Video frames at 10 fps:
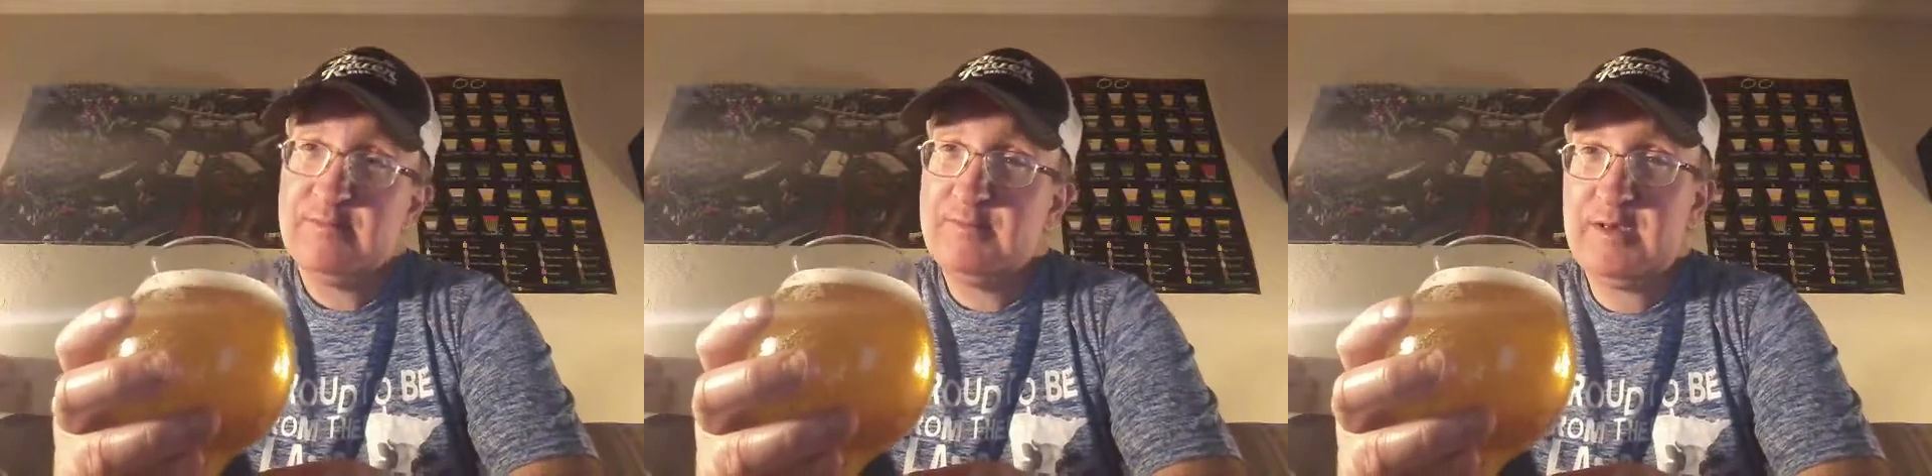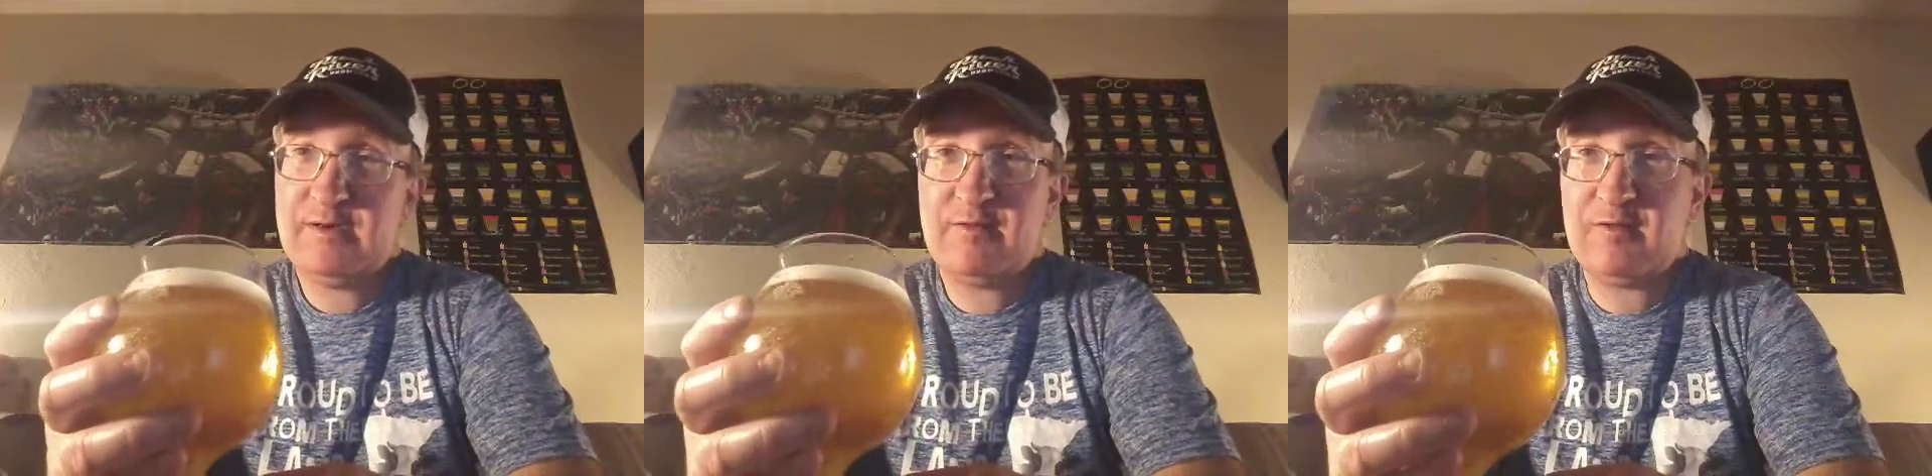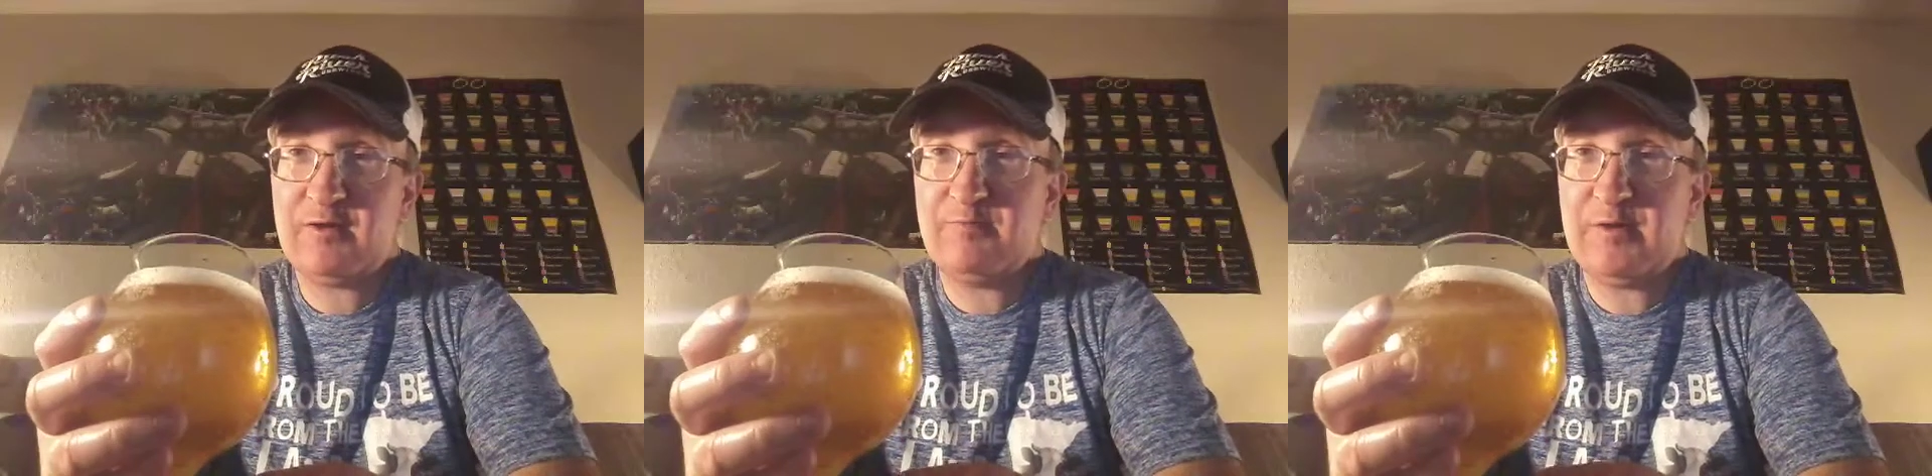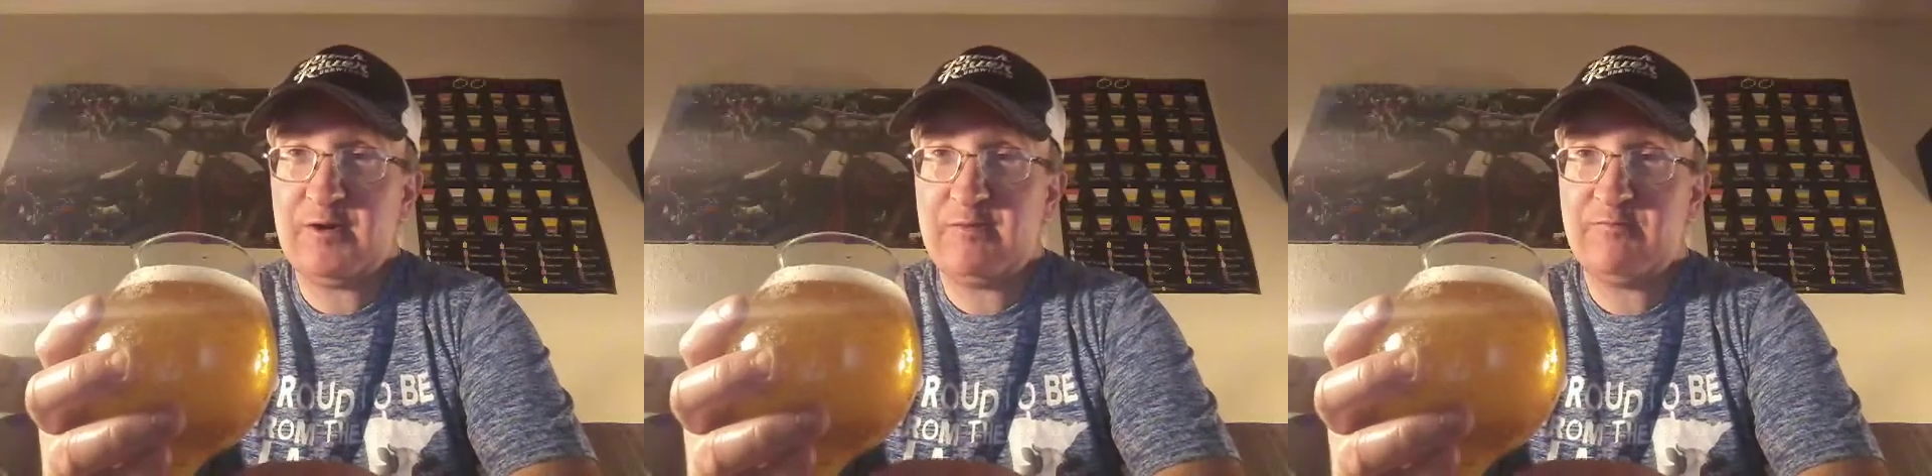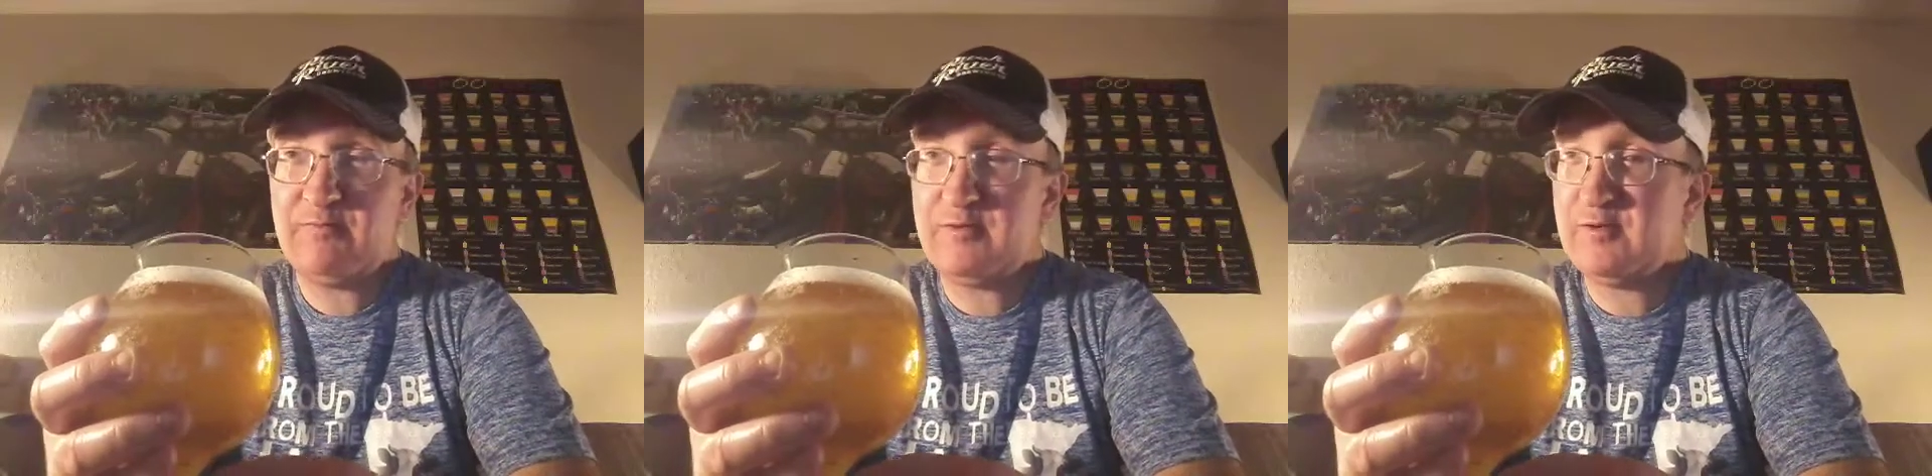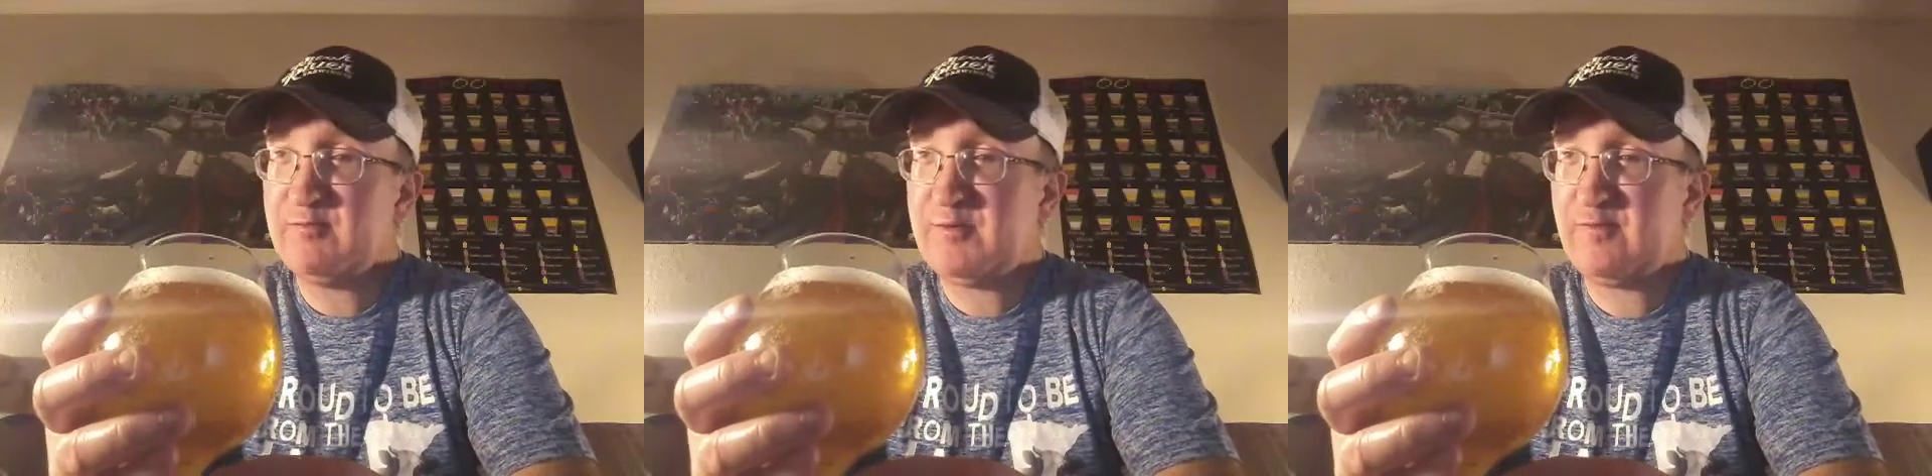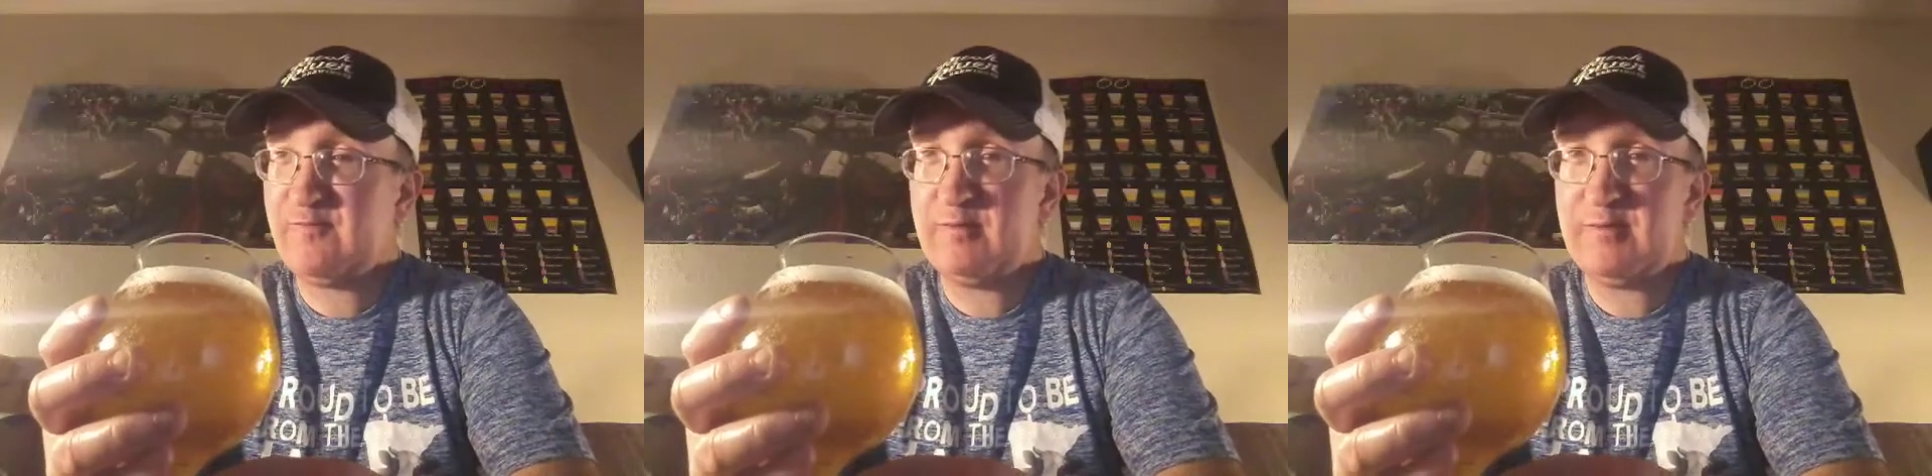you know, it's a good beer. Good beer from